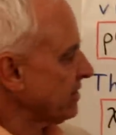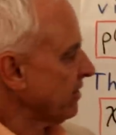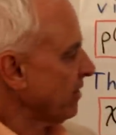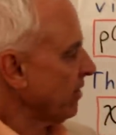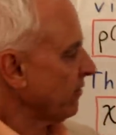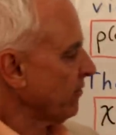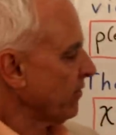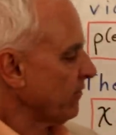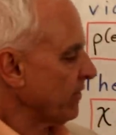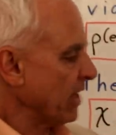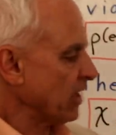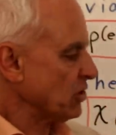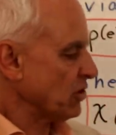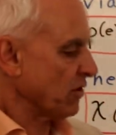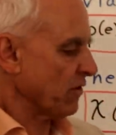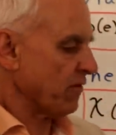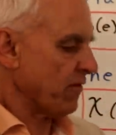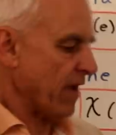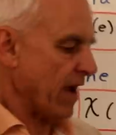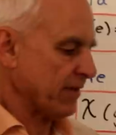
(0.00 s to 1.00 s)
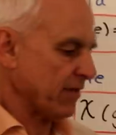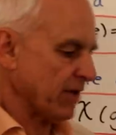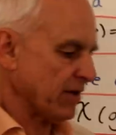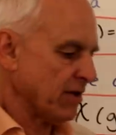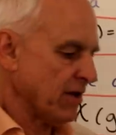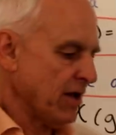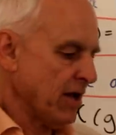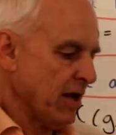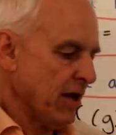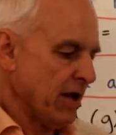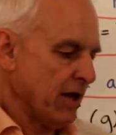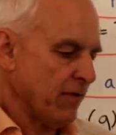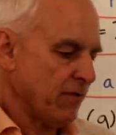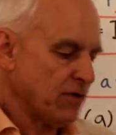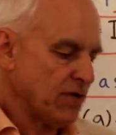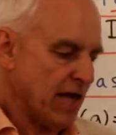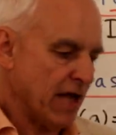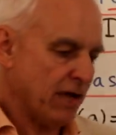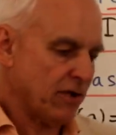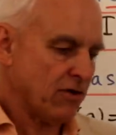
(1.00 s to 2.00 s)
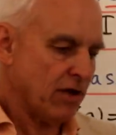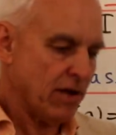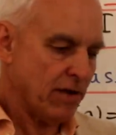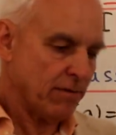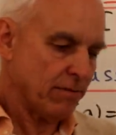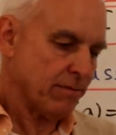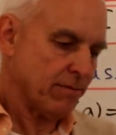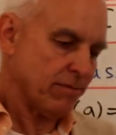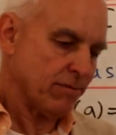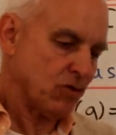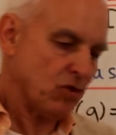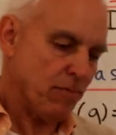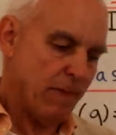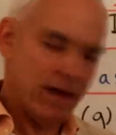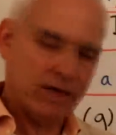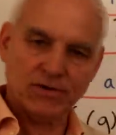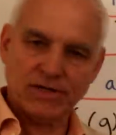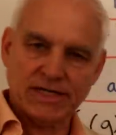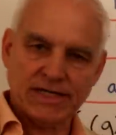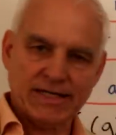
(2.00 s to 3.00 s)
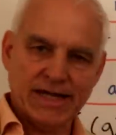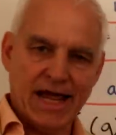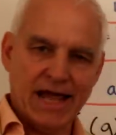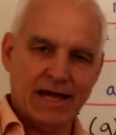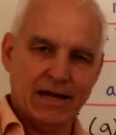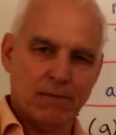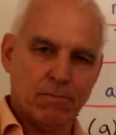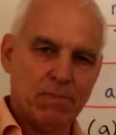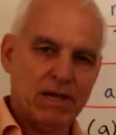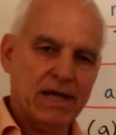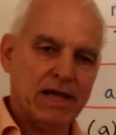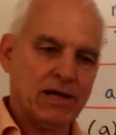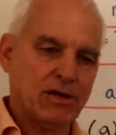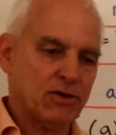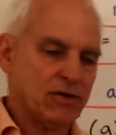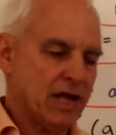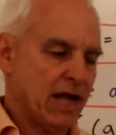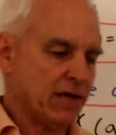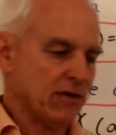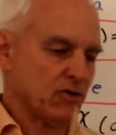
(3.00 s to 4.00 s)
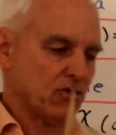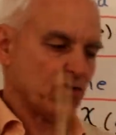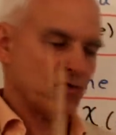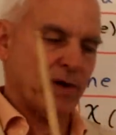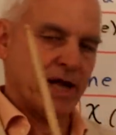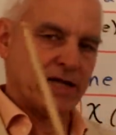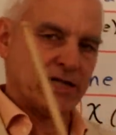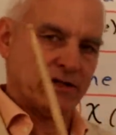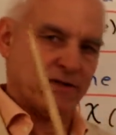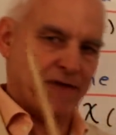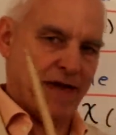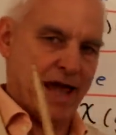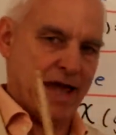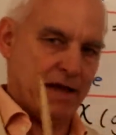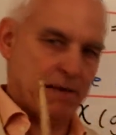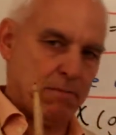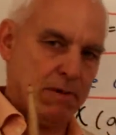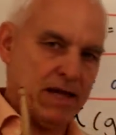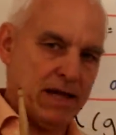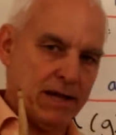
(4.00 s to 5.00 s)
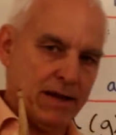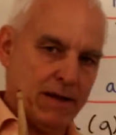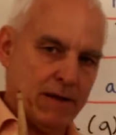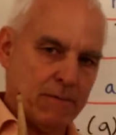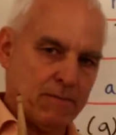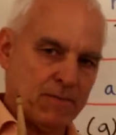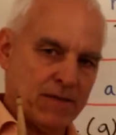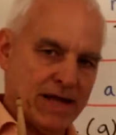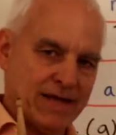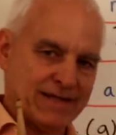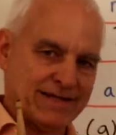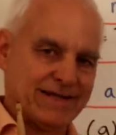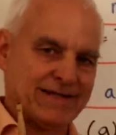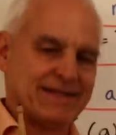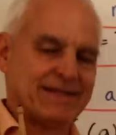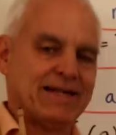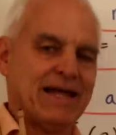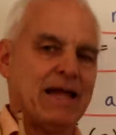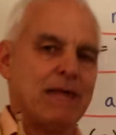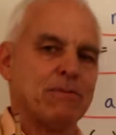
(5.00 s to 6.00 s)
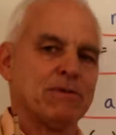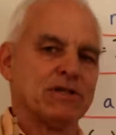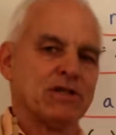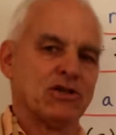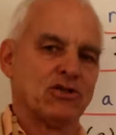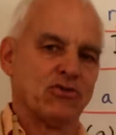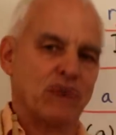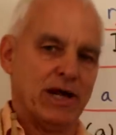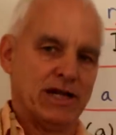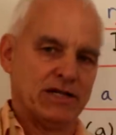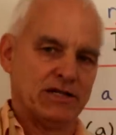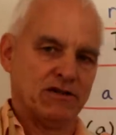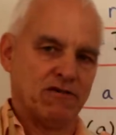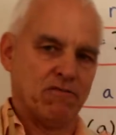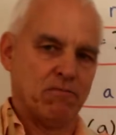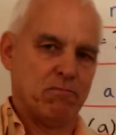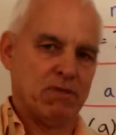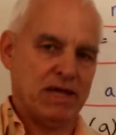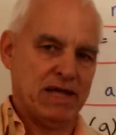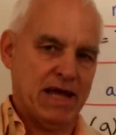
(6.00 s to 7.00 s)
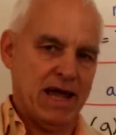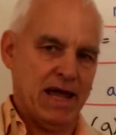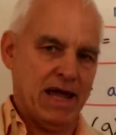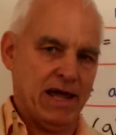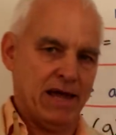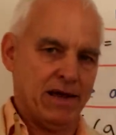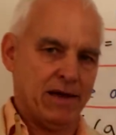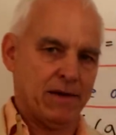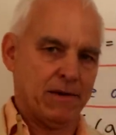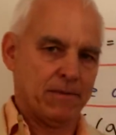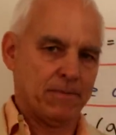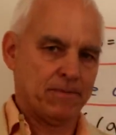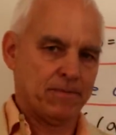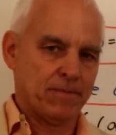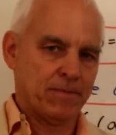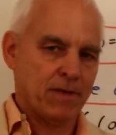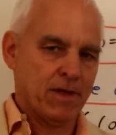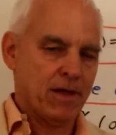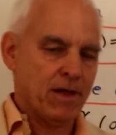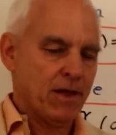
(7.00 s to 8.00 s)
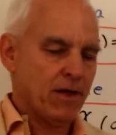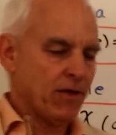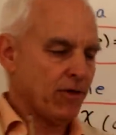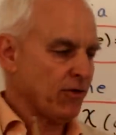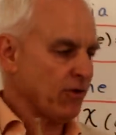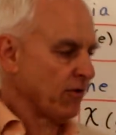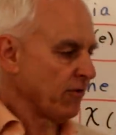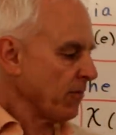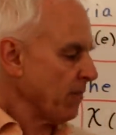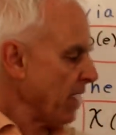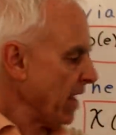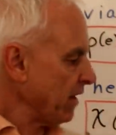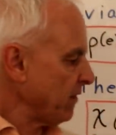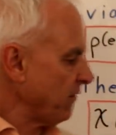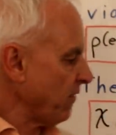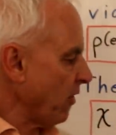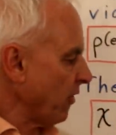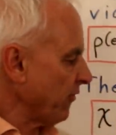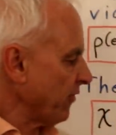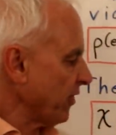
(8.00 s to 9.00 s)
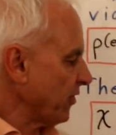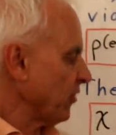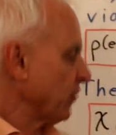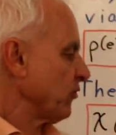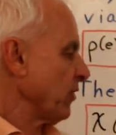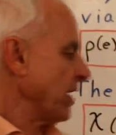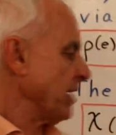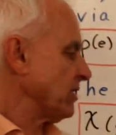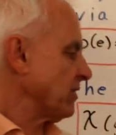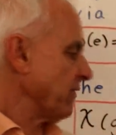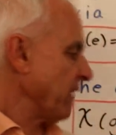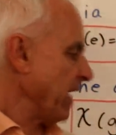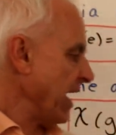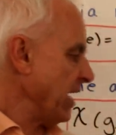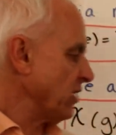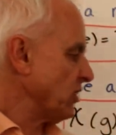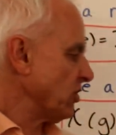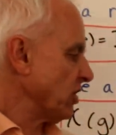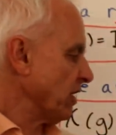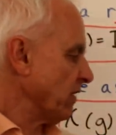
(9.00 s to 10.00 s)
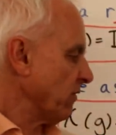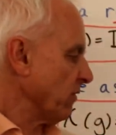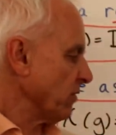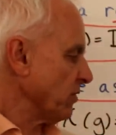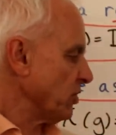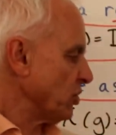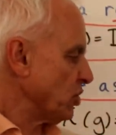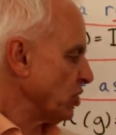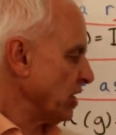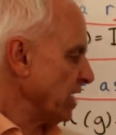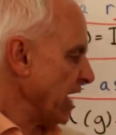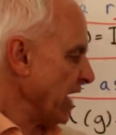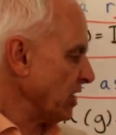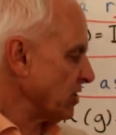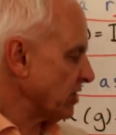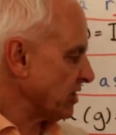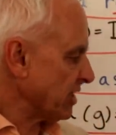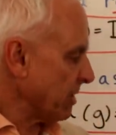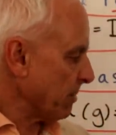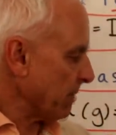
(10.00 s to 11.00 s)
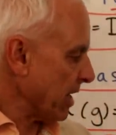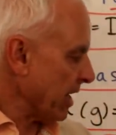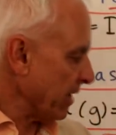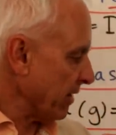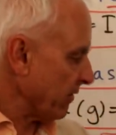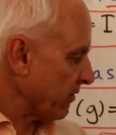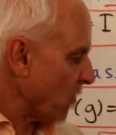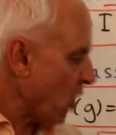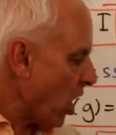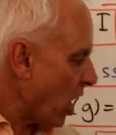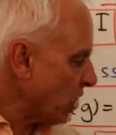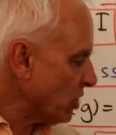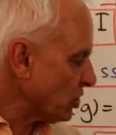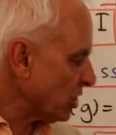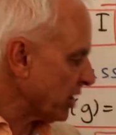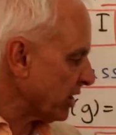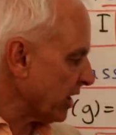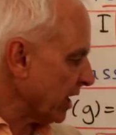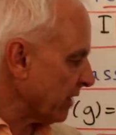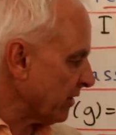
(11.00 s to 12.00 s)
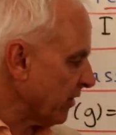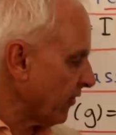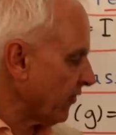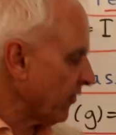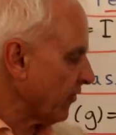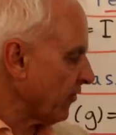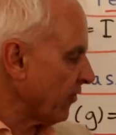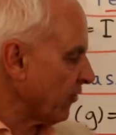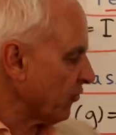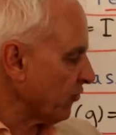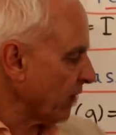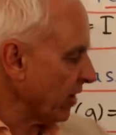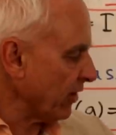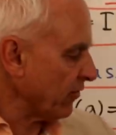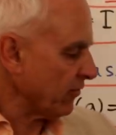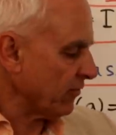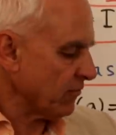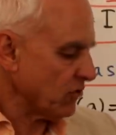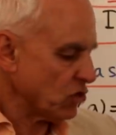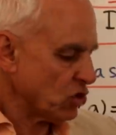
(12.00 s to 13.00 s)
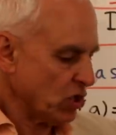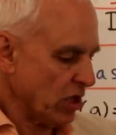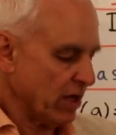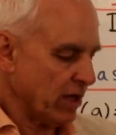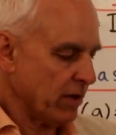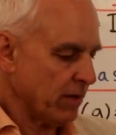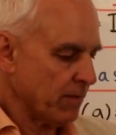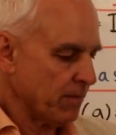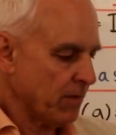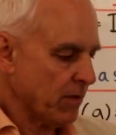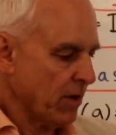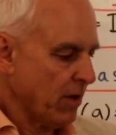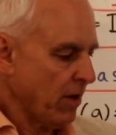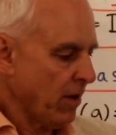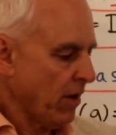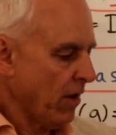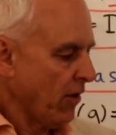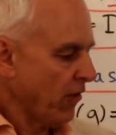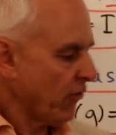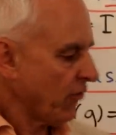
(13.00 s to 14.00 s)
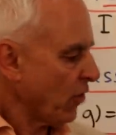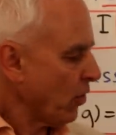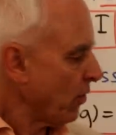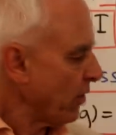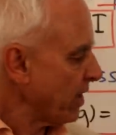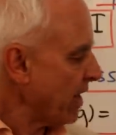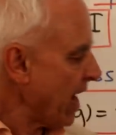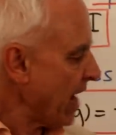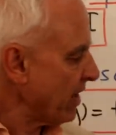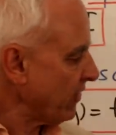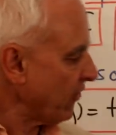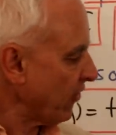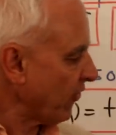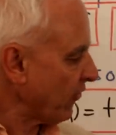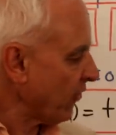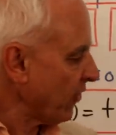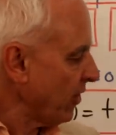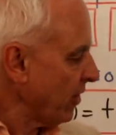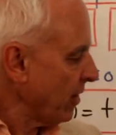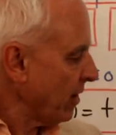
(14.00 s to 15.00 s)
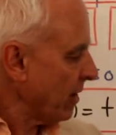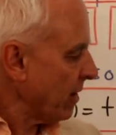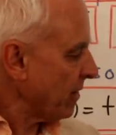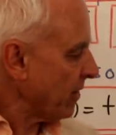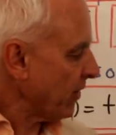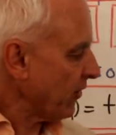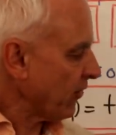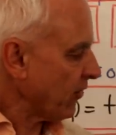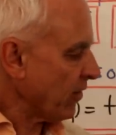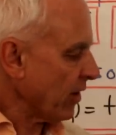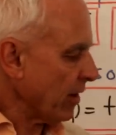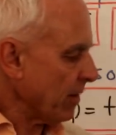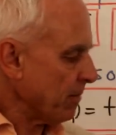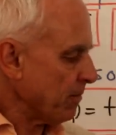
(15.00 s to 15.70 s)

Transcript: a reflection of the fact that if you take two matrices A and B and you take the trace of AB, it's the same as the trace of BA. So from that it follows that the trace of H inverse GH, some kind of conjugate like this, is the trace of G. So it has this